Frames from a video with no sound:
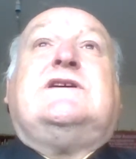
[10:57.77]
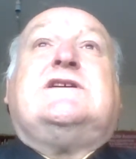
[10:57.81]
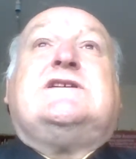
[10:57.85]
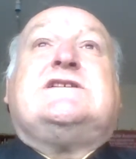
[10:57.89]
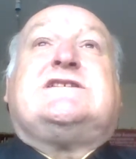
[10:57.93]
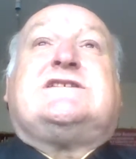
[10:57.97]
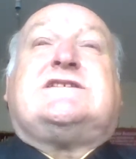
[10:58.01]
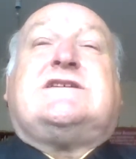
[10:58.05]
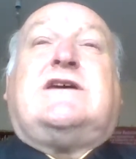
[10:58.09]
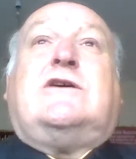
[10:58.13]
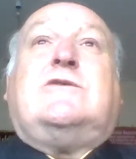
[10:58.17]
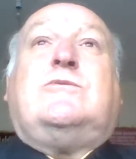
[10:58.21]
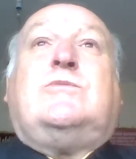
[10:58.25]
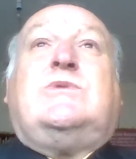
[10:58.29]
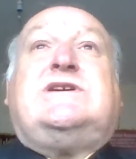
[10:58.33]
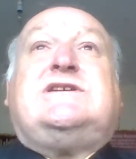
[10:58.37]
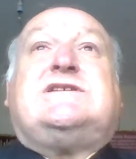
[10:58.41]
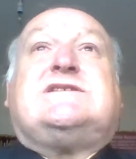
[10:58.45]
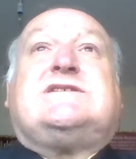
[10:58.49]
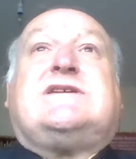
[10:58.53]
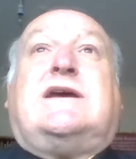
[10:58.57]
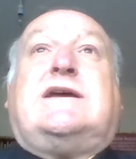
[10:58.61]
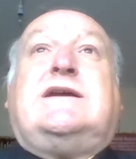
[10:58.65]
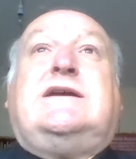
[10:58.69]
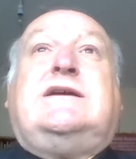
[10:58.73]
So we
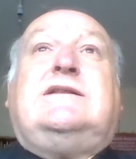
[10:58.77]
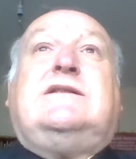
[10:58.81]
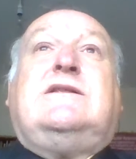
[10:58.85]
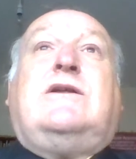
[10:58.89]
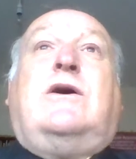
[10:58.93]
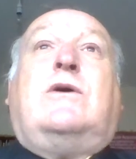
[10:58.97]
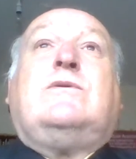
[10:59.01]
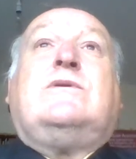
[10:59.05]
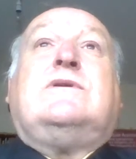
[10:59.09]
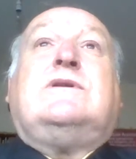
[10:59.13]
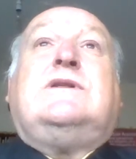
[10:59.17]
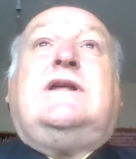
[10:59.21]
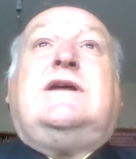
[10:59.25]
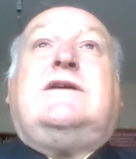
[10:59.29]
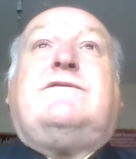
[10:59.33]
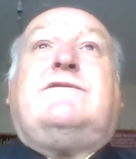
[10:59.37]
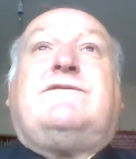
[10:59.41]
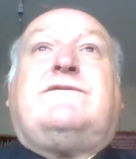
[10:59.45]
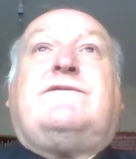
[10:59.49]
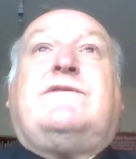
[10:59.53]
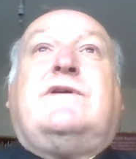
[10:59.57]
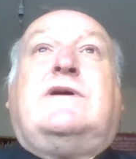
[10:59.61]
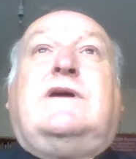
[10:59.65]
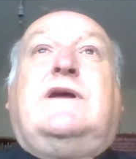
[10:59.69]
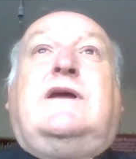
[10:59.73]
say long
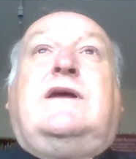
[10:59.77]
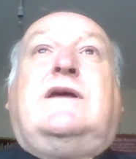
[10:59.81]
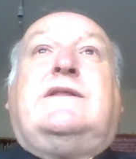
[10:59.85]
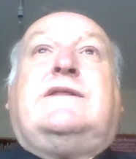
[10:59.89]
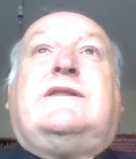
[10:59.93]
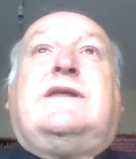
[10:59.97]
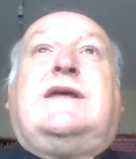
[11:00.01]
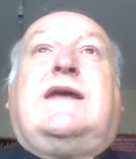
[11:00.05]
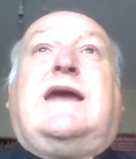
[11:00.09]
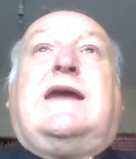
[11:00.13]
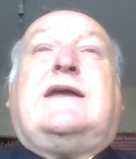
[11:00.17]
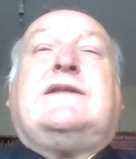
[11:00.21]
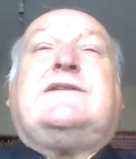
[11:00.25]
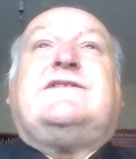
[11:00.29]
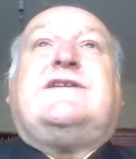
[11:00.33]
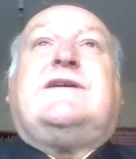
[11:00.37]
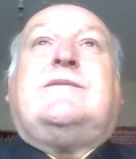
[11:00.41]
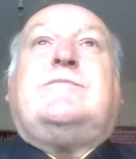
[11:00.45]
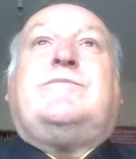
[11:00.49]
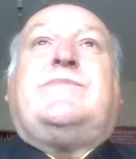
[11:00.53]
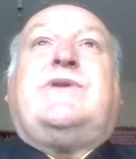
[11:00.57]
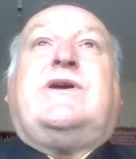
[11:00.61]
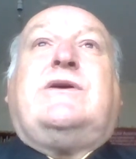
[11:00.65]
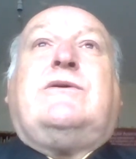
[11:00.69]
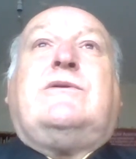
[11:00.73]
live the
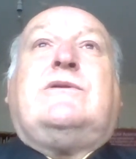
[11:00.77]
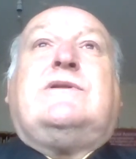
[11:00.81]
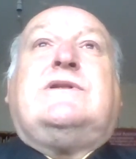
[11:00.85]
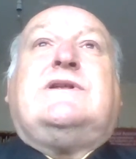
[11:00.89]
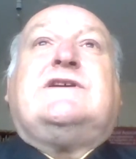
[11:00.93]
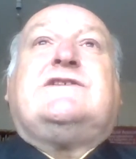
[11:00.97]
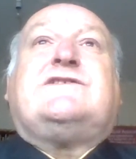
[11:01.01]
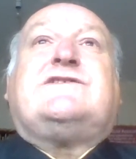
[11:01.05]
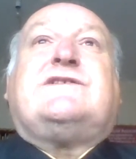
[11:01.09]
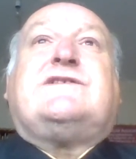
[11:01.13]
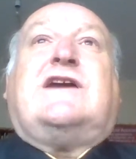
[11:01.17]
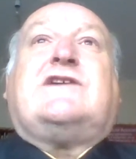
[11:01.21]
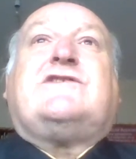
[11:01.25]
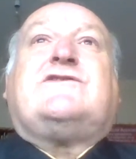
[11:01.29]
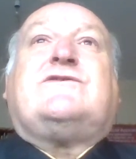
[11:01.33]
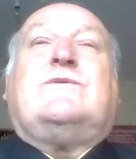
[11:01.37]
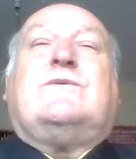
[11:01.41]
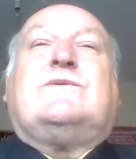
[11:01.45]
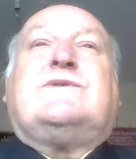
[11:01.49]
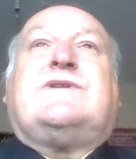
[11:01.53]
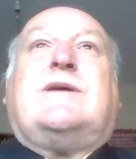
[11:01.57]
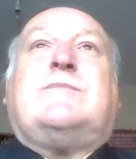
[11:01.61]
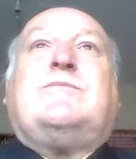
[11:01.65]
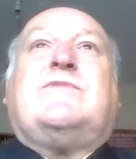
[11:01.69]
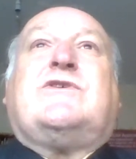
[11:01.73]
Anti-Imperialist
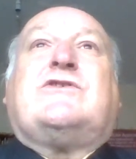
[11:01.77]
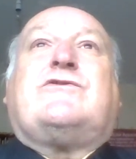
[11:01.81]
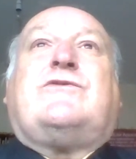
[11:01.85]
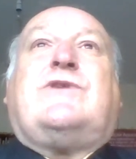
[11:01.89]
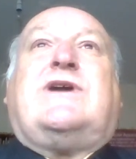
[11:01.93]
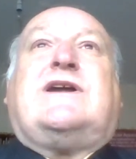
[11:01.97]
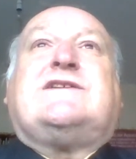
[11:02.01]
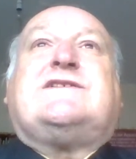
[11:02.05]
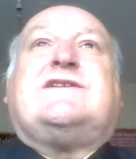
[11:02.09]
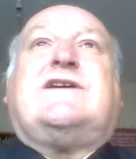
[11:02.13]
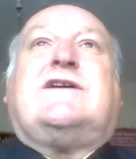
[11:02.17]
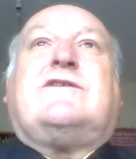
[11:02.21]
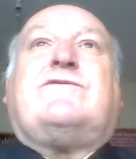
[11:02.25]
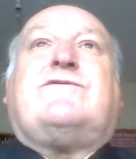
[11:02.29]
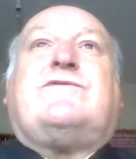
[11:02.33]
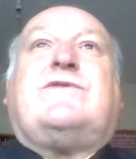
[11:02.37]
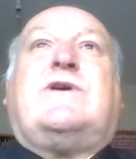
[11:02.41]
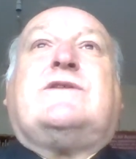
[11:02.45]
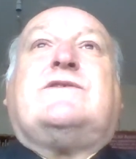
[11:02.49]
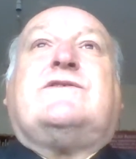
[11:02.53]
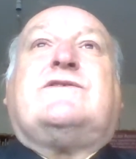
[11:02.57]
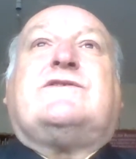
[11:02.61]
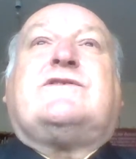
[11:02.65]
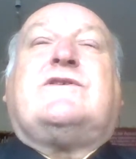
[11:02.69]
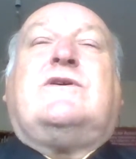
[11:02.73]
National Democratic
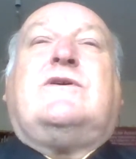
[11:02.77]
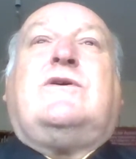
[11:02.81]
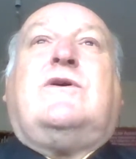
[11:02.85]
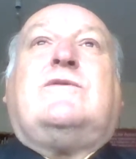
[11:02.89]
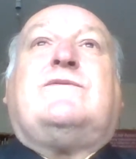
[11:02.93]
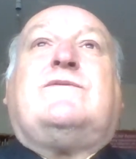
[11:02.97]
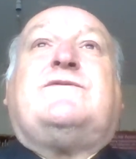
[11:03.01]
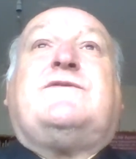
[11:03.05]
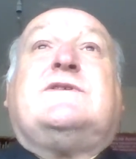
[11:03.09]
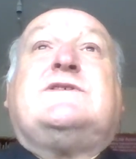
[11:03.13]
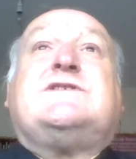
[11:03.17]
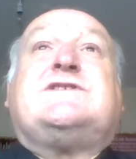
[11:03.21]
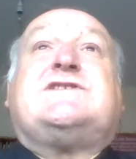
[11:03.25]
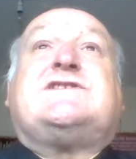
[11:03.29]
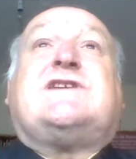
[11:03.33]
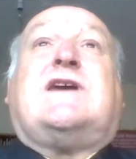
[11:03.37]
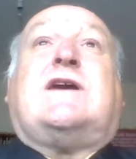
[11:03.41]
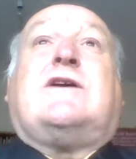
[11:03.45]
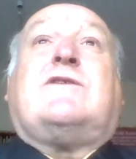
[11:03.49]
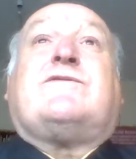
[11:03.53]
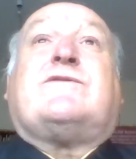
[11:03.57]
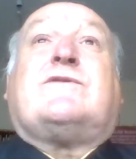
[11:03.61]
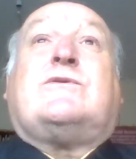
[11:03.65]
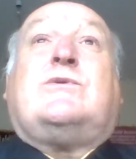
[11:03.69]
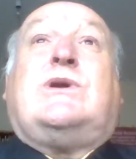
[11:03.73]
Front of
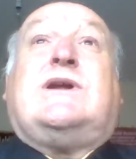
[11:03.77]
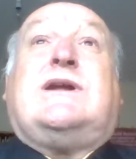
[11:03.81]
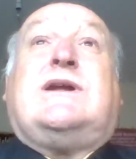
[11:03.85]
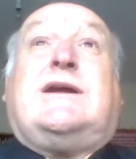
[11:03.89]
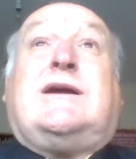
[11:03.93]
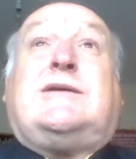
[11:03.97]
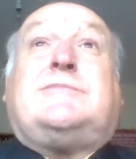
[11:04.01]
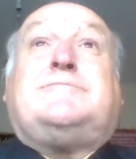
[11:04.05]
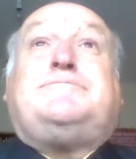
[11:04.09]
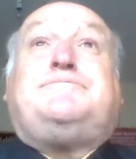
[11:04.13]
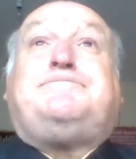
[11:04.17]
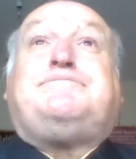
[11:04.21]
South Korea.